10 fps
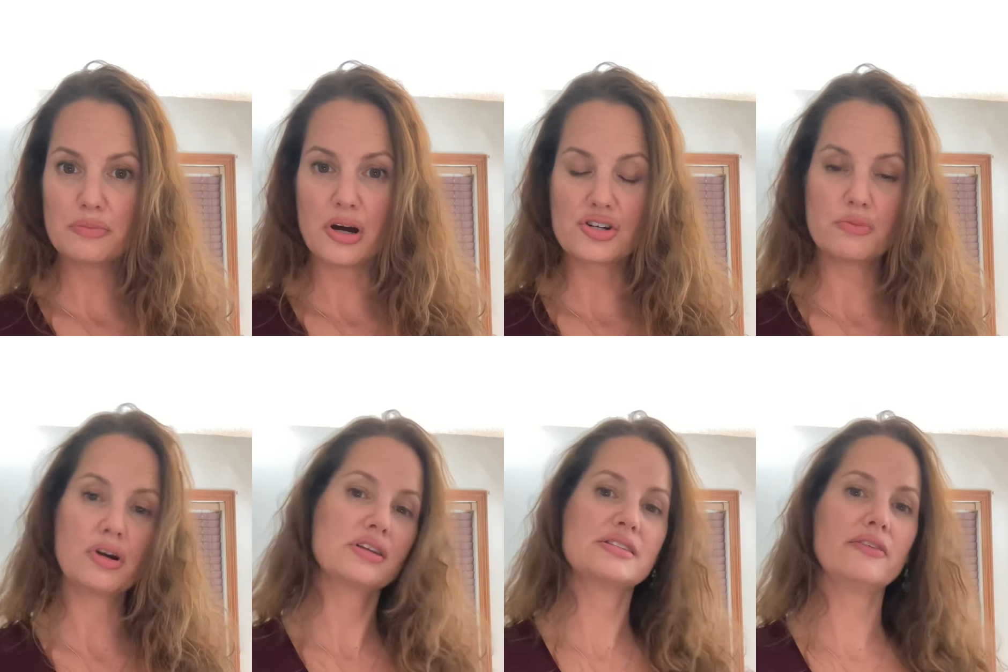
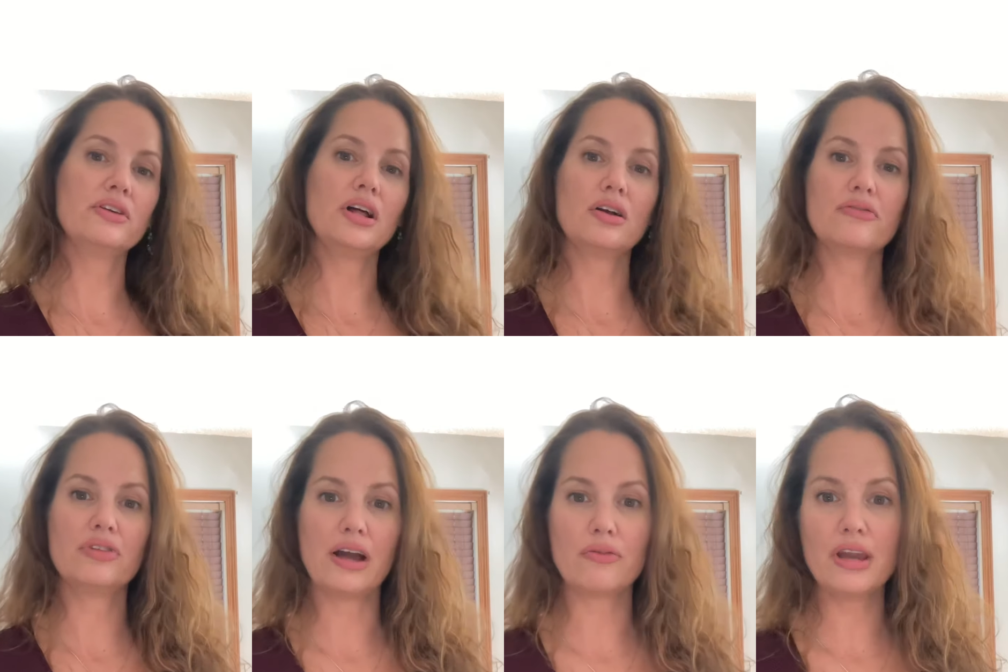Poshmark is $7
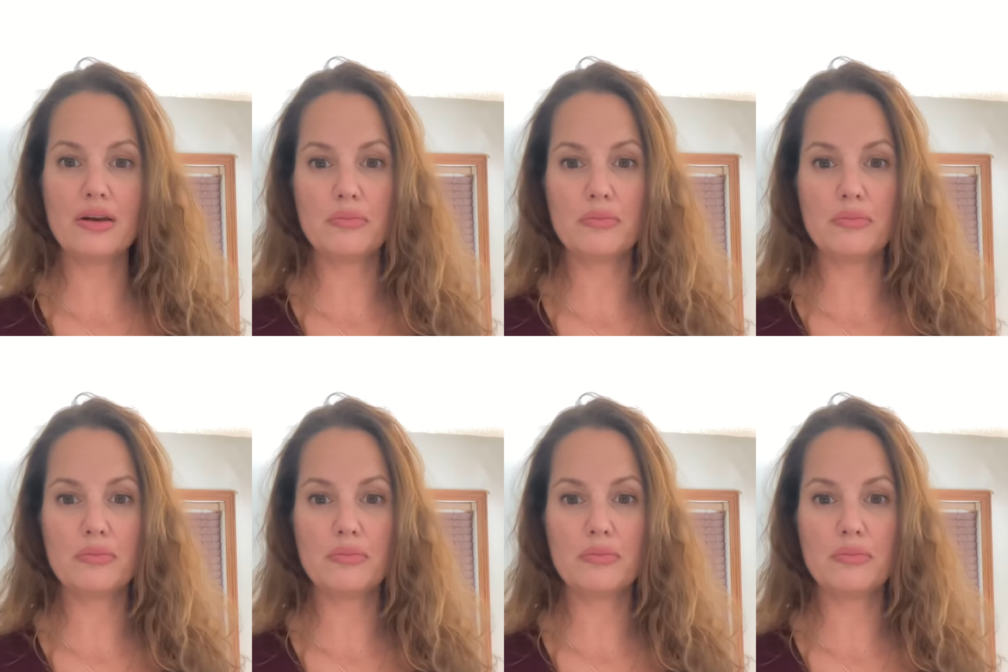flat rate,